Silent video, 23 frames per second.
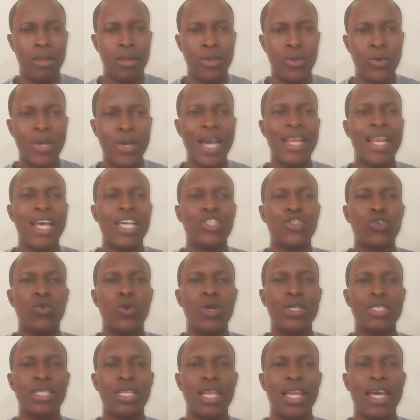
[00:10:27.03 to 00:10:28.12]
You can ask
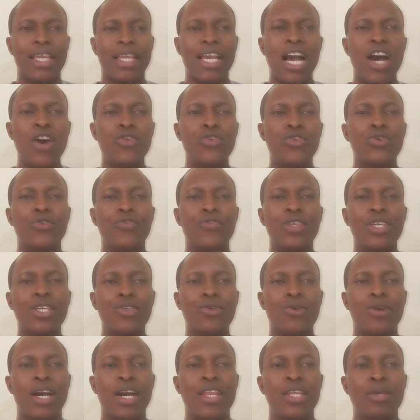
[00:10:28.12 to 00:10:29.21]
questions like, how do you think
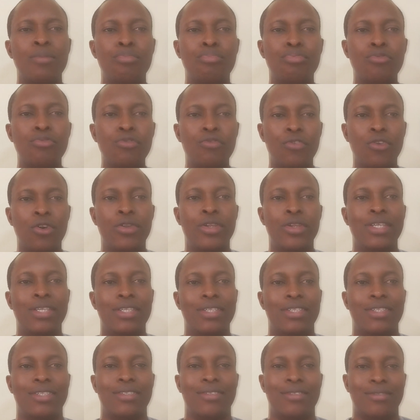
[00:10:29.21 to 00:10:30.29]
you can improve on
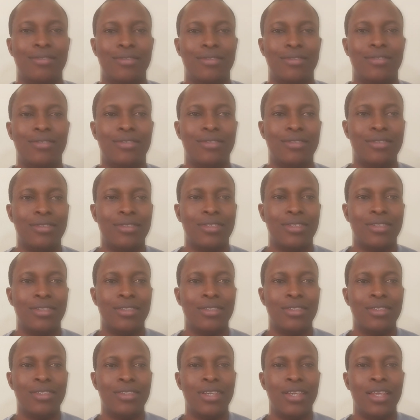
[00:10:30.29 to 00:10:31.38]
this?
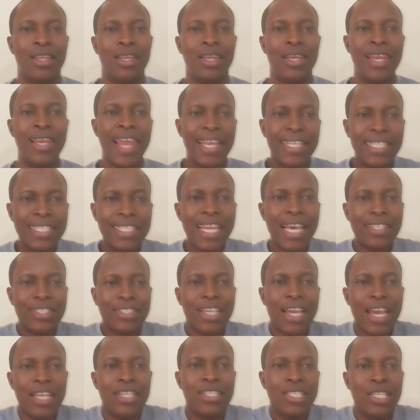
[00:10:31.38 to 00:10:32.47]
Let that
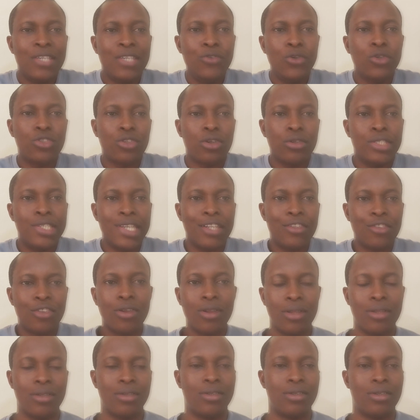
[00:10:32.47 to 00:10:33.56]
child give you
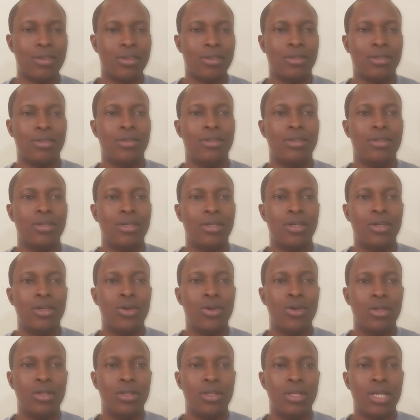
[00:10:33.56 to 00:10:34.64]
suggestions.
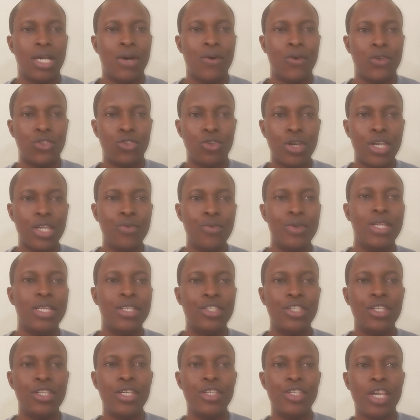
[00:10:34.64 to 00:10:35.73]
I was talking with a
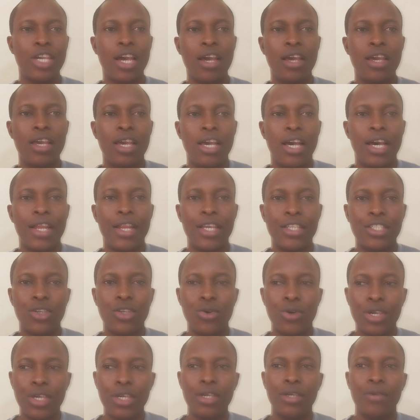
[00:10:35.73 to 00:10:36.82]
teenager and I said,
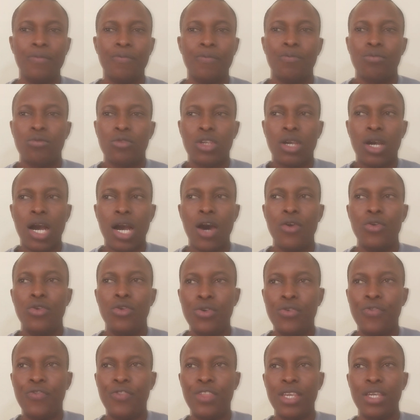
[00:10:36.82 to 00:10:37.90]
okay, how do
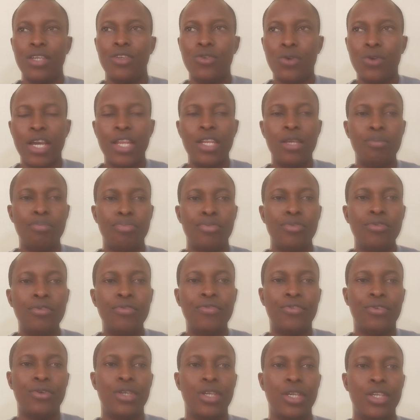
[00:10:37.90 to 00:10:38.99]
you think you can
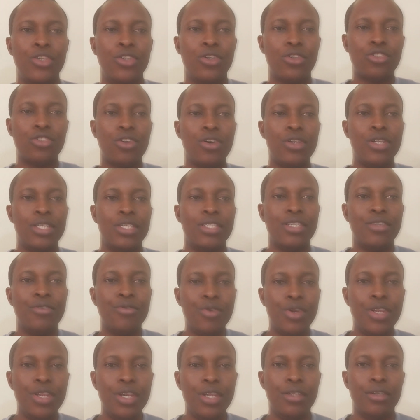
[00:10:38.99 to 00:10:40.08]
improve in your studies, in
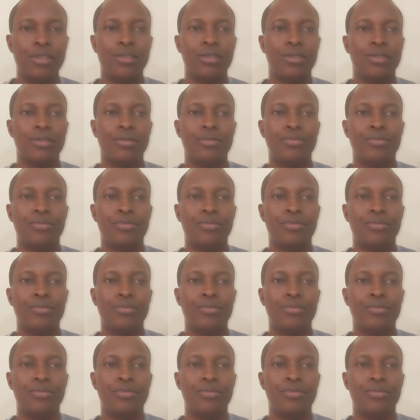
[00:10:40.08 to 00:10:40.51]
reading?